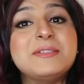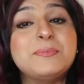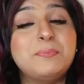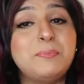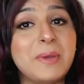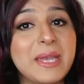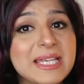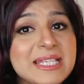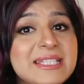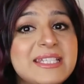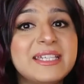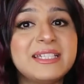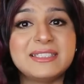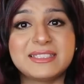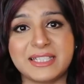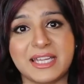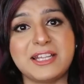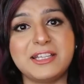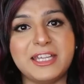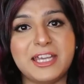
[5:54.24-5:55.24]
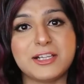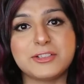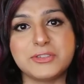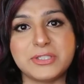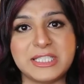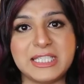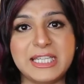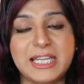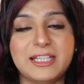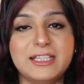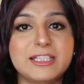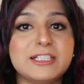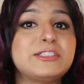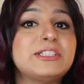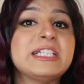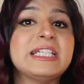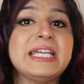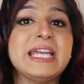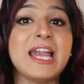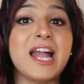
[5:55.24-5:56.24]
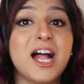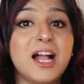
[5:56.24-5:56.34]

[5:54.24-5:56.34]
this basic skincare routine literally